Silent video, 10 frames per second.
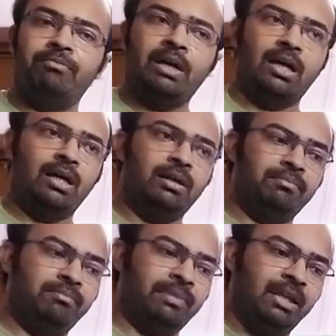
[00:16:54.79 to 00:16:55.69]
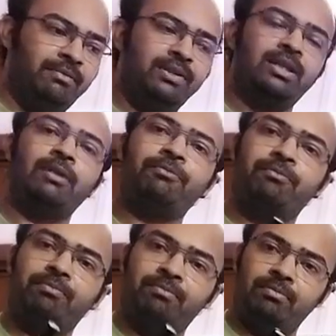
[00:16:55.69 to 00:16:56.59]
beneficial